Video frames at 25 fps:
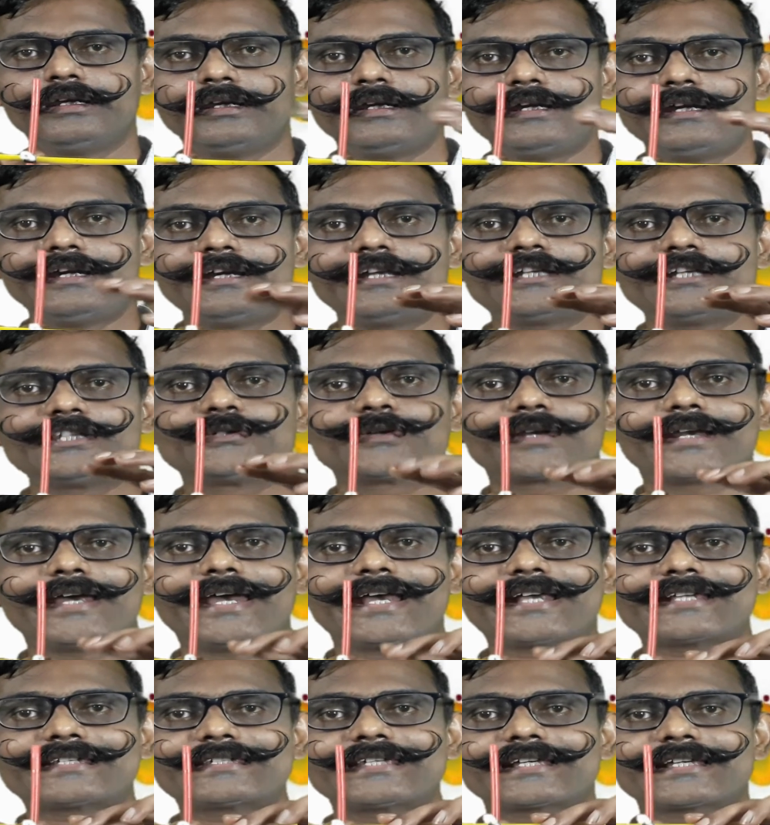It is your
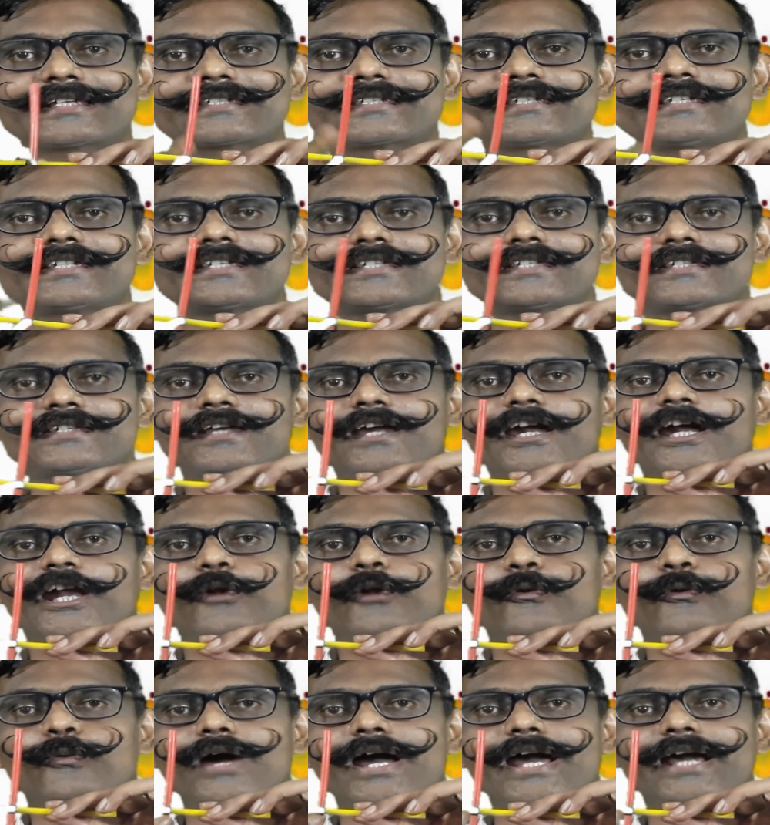x-axis
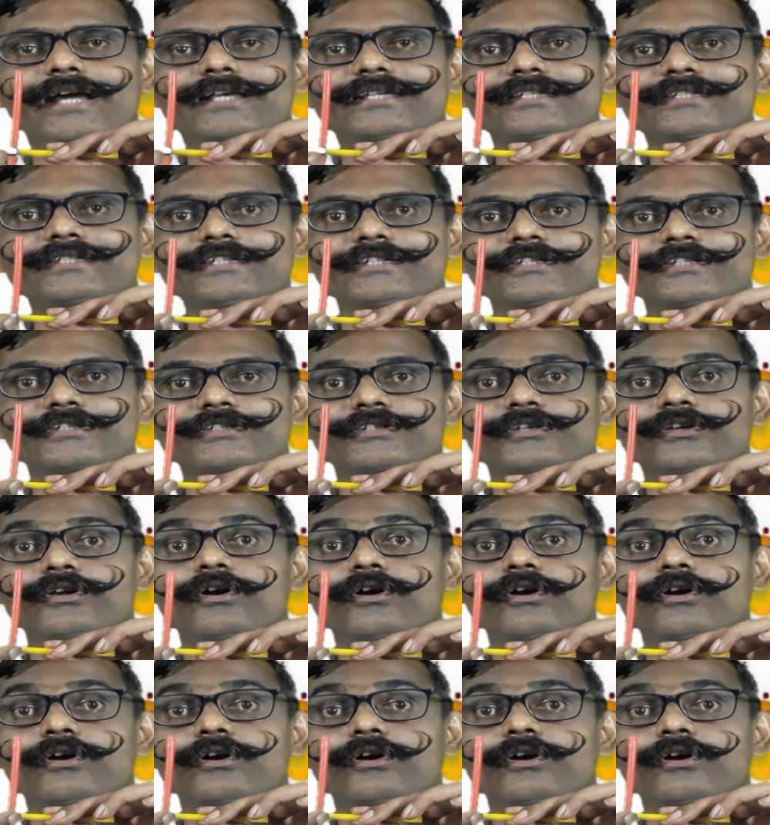and y-axis.